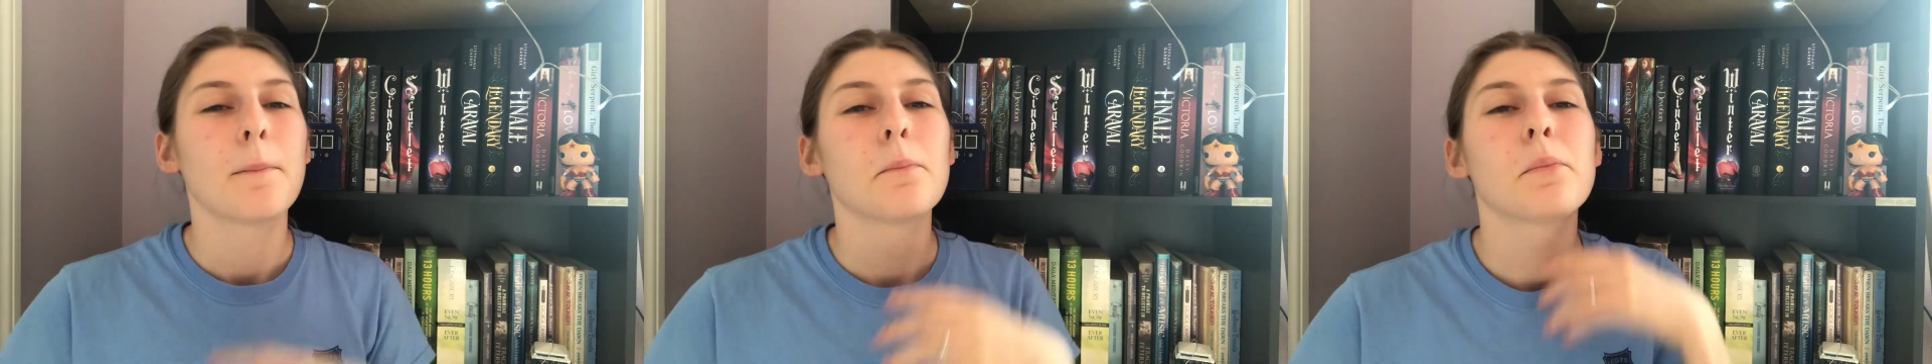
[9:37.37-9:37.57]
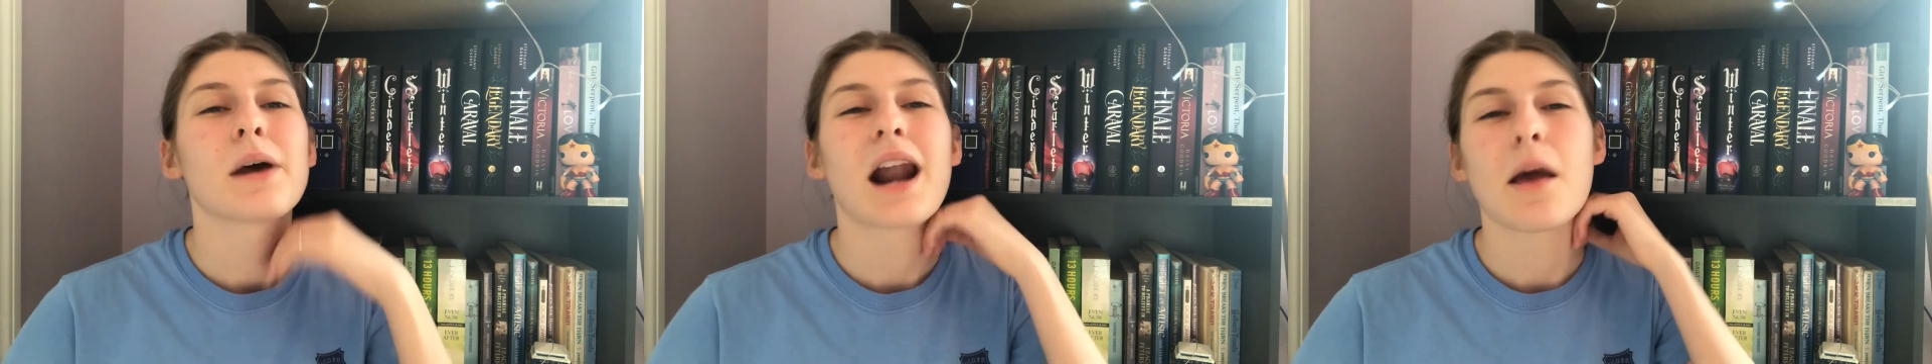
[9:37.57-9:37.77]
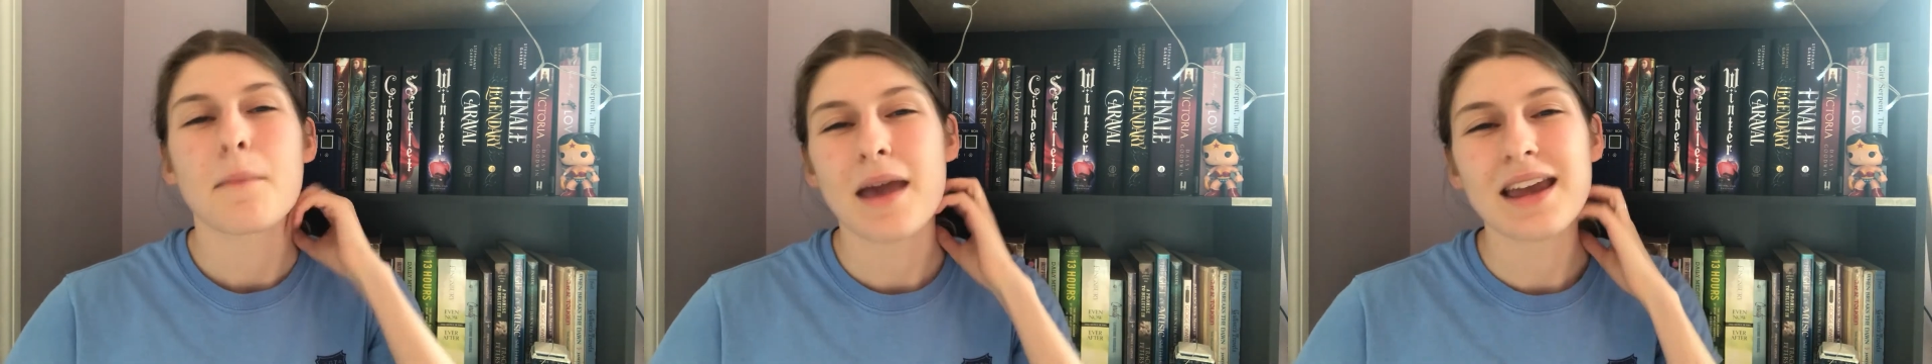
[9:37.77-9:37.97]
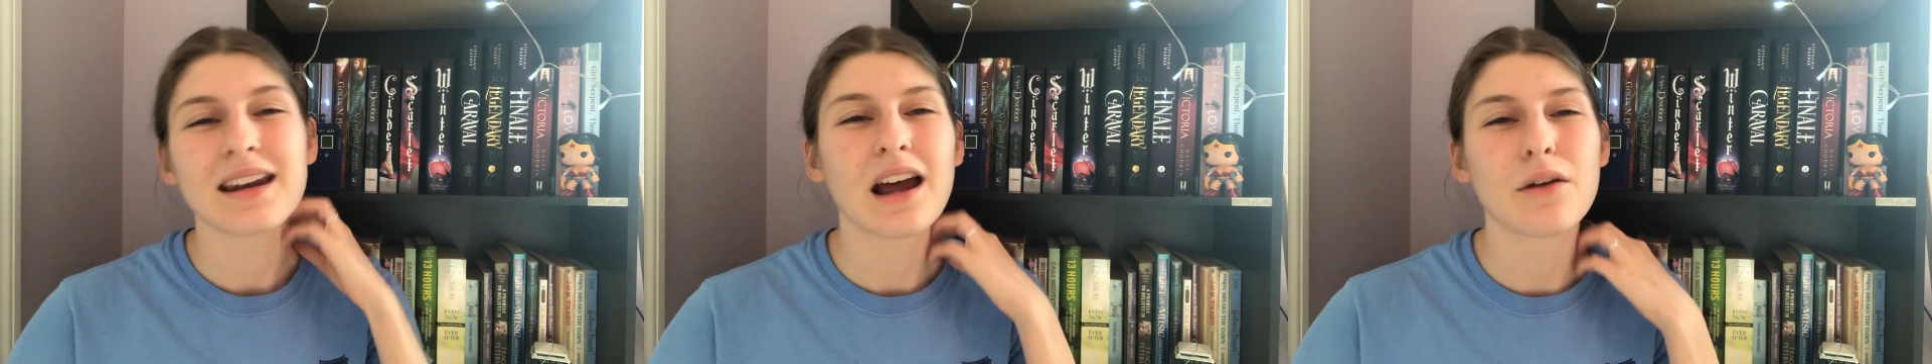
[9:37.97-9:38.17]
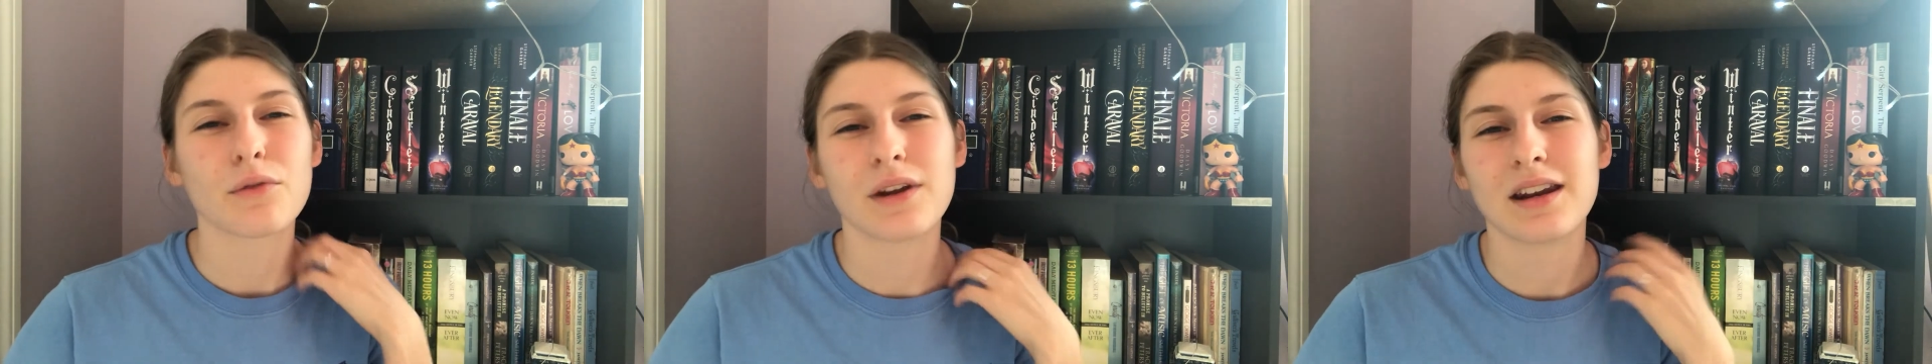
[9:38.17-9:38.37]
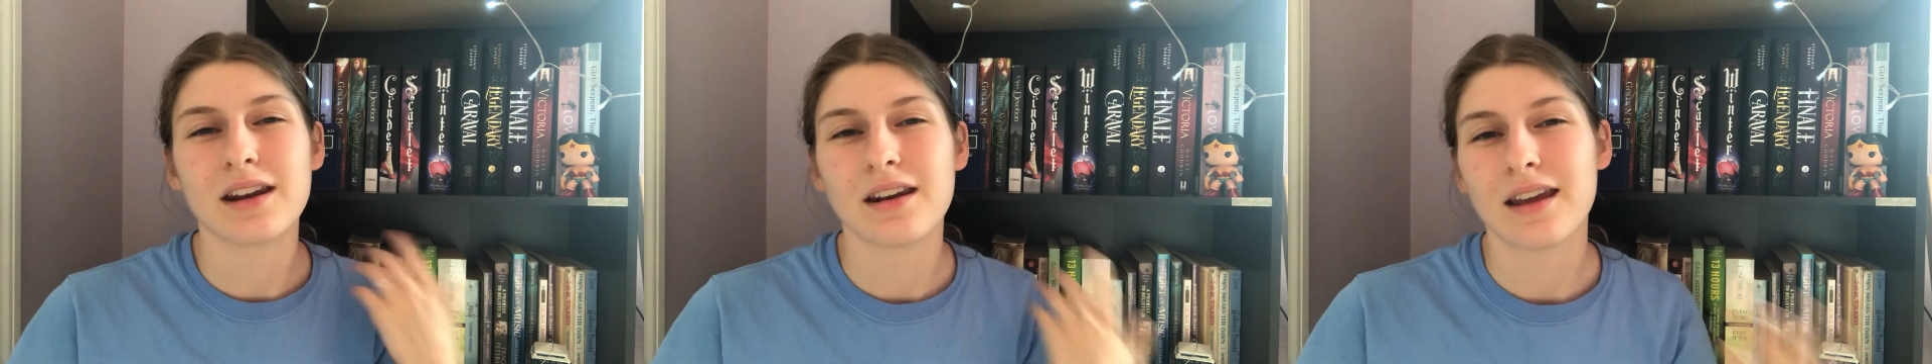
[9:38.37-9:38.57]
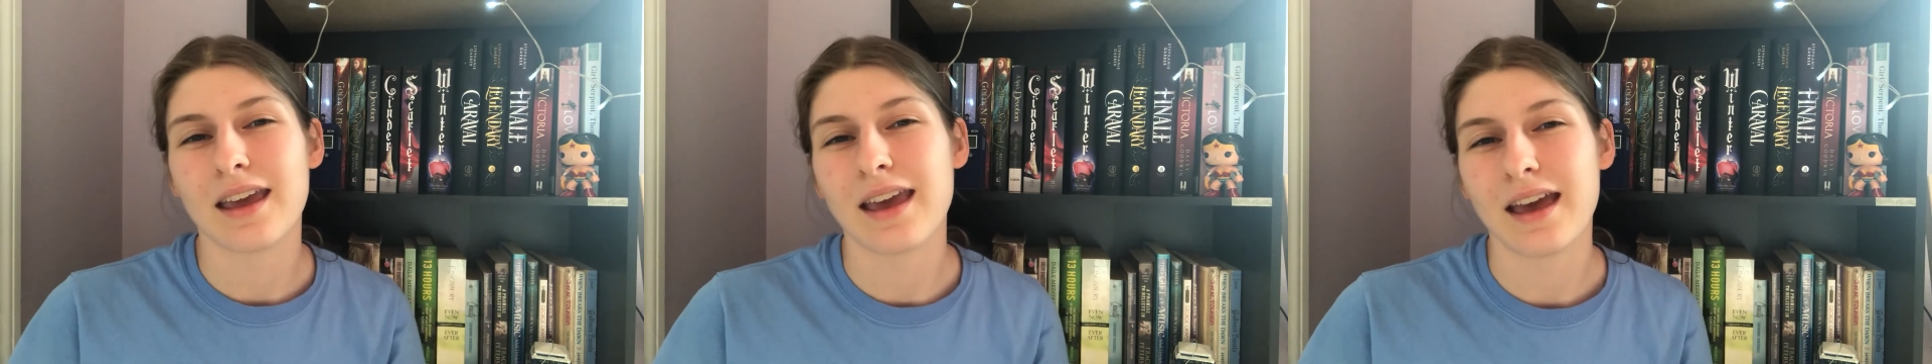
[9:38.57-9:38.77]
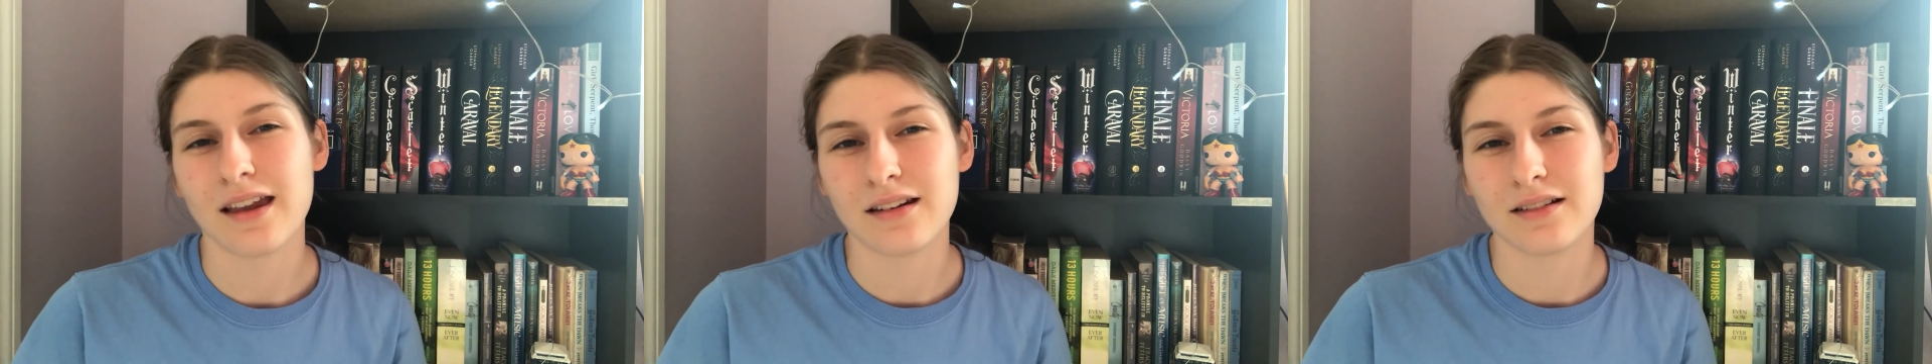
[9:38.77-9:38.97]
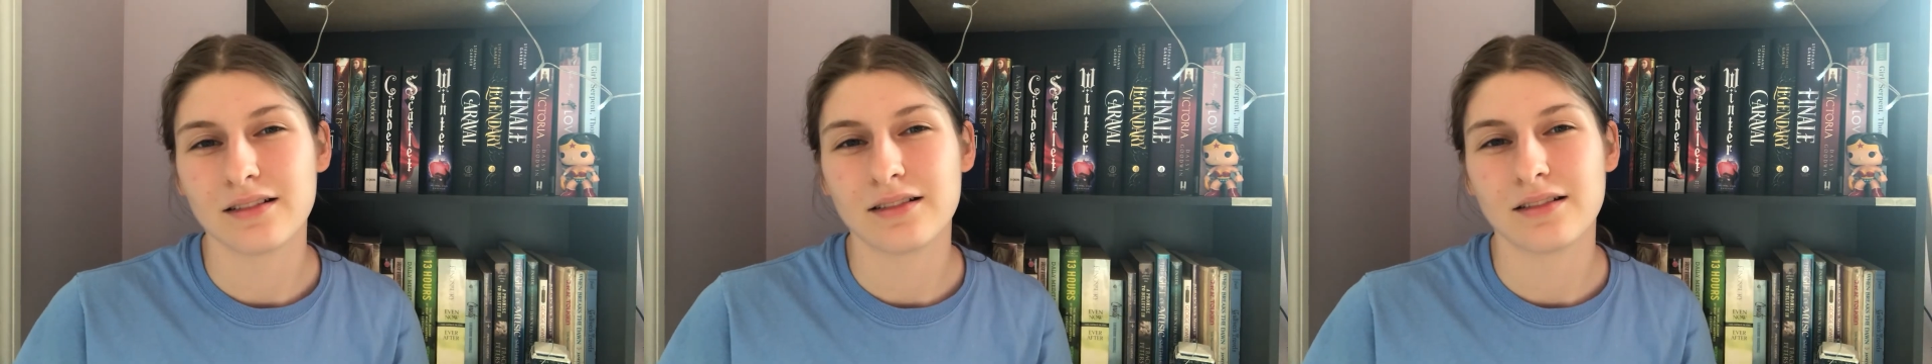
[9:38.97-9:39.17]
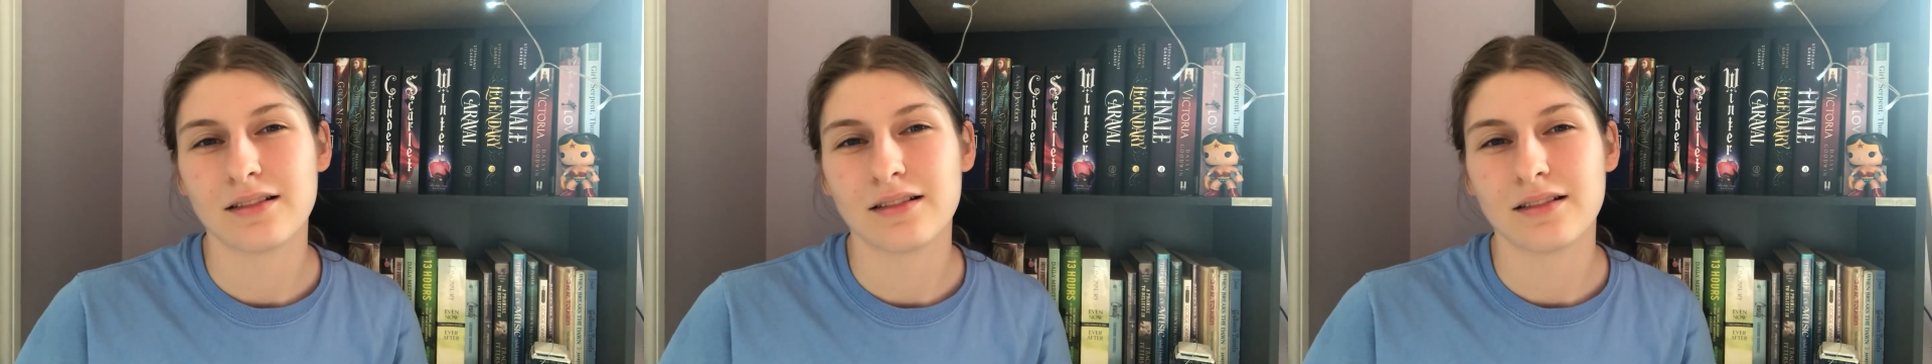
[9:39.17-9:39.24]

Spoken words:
but I may not read it again.